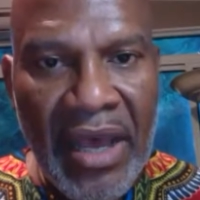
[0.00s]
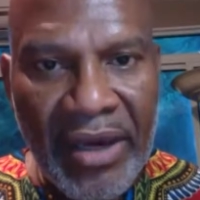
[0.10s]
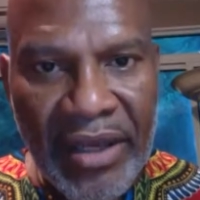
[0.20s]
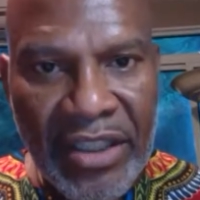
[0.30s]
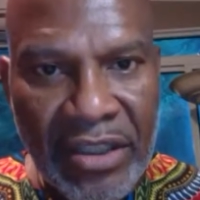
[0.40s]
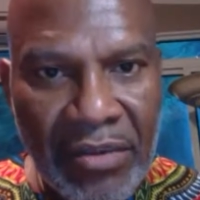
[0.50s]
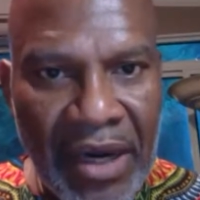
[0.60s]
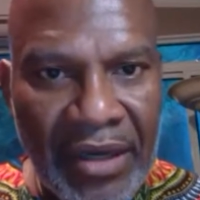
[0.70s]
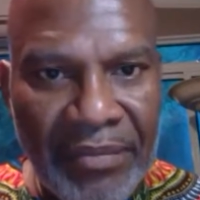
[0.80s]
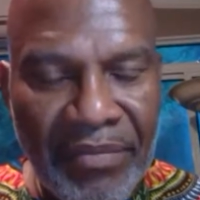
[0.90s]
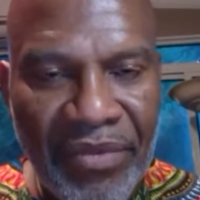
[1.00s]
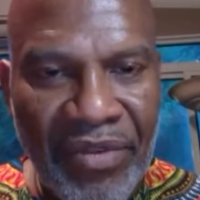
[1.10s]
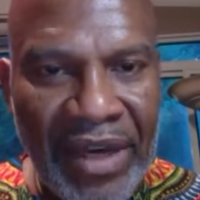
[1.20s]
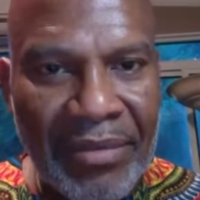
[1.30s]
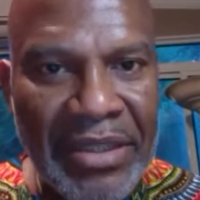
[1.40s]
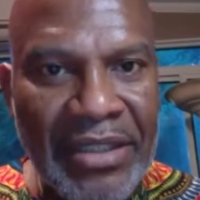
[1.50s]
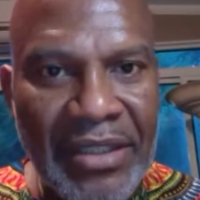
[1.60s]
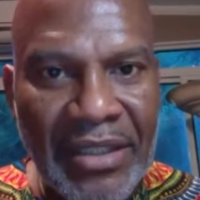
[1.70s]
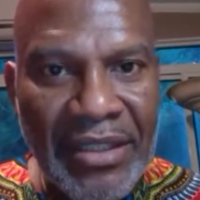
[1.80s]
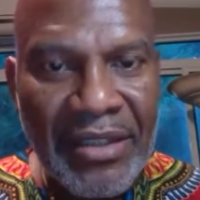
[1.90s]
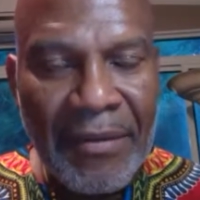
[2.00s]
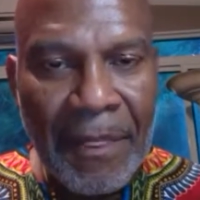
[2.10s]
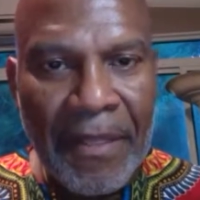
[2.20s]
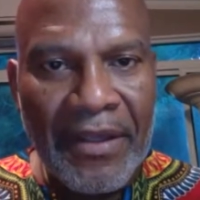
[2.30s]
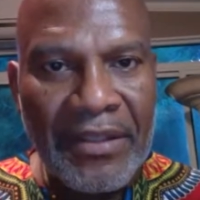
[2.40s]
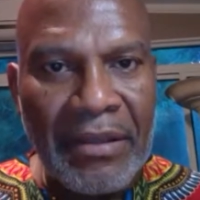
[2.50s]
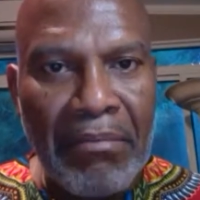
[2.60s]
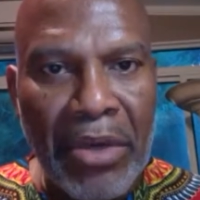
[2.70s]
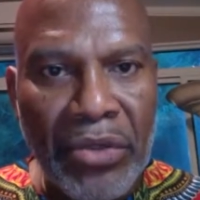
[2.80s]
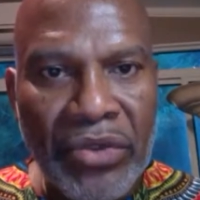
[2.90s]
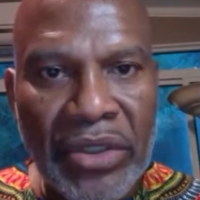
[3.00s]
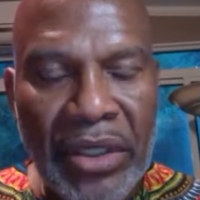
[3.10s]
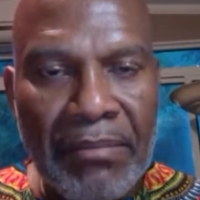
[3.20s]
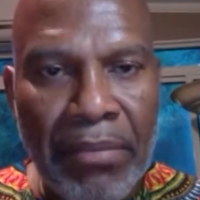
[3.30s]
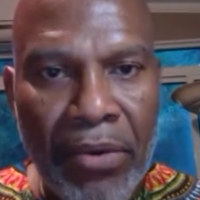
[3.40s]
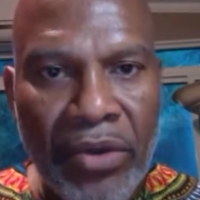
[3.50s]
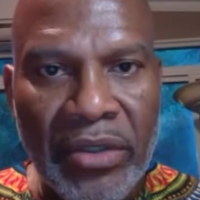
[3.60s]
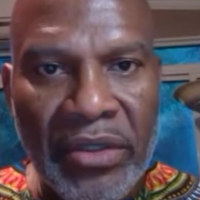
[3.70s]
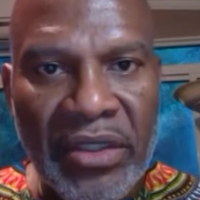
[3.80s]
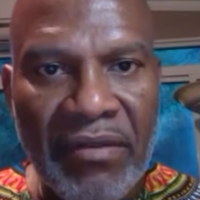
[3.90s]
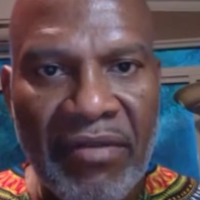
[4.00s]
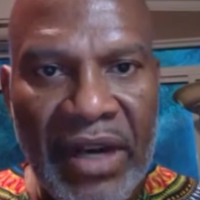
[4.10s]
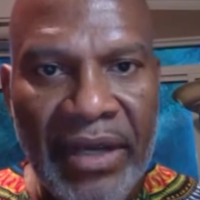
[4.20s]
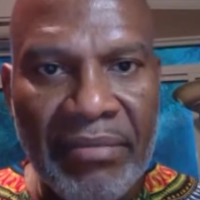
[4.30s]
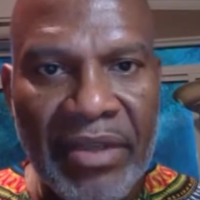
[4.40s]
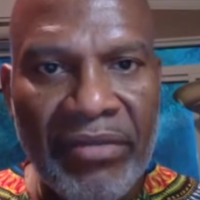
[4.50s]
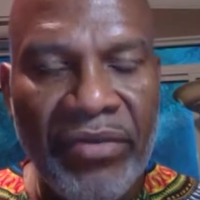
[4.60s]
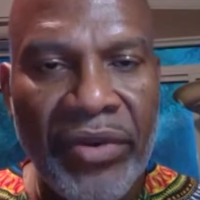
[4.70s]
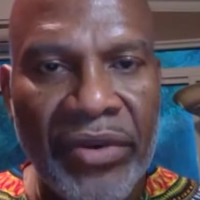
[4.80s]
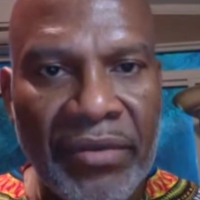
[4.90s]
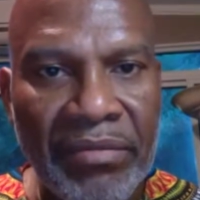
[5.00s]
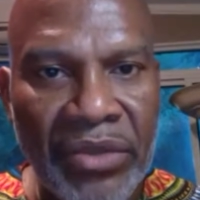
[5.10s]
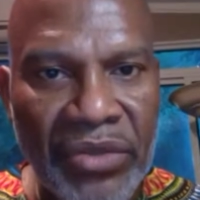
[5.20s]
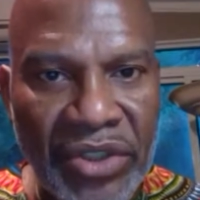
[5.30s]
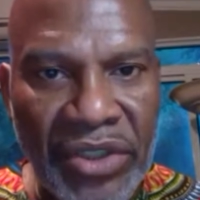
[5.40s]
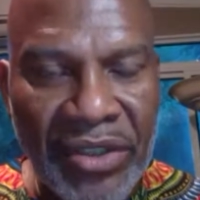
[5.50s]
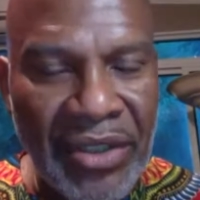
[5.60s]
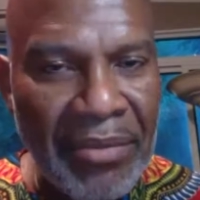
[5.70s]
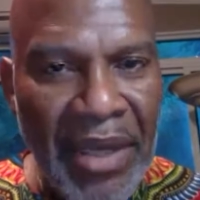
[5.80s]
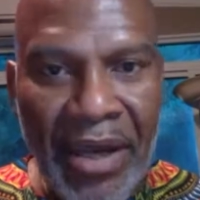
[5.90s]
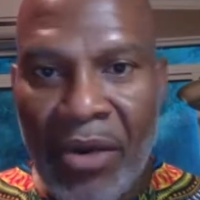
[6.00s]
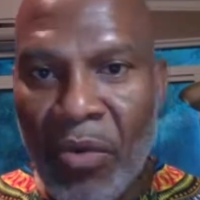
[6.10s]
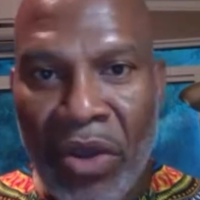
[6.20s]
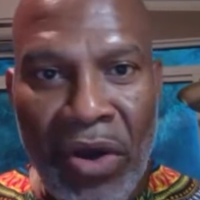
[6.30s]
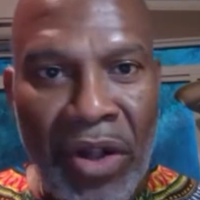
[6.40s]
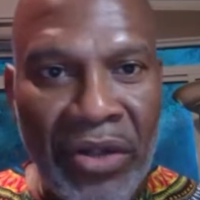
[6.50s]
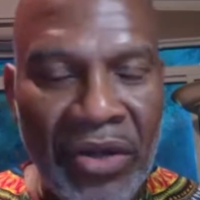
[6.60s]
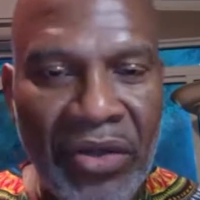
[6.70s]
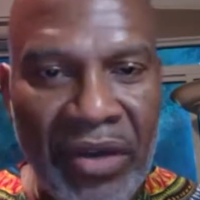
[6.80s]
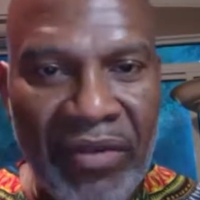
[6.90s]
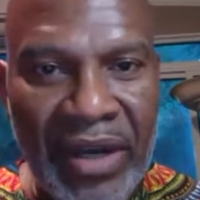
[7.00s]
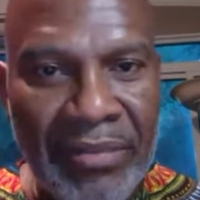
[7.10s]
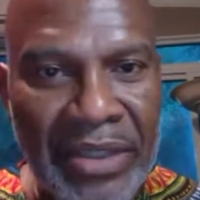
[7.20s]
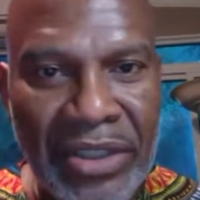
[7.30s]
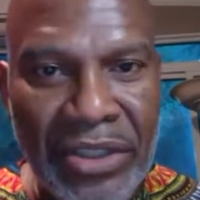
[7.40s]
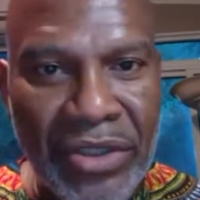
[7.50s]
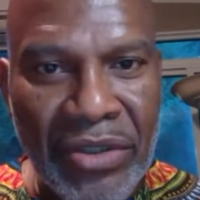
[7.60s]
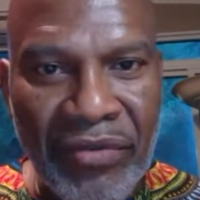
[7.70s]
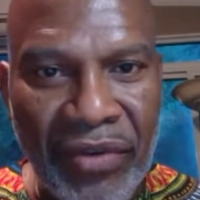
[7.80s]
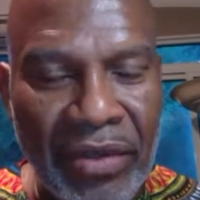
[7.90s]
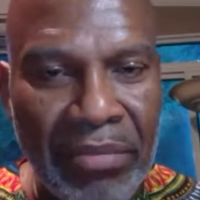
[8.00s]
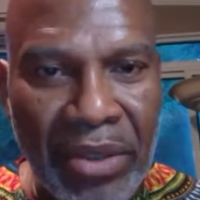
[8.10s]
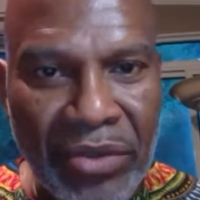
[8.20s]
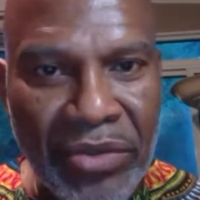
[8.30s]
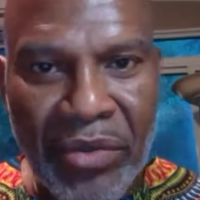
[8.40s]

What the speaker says: And guess what? Vitamin D is the most important vitamin for your immune system. We all know that vitamin D is good for your bones.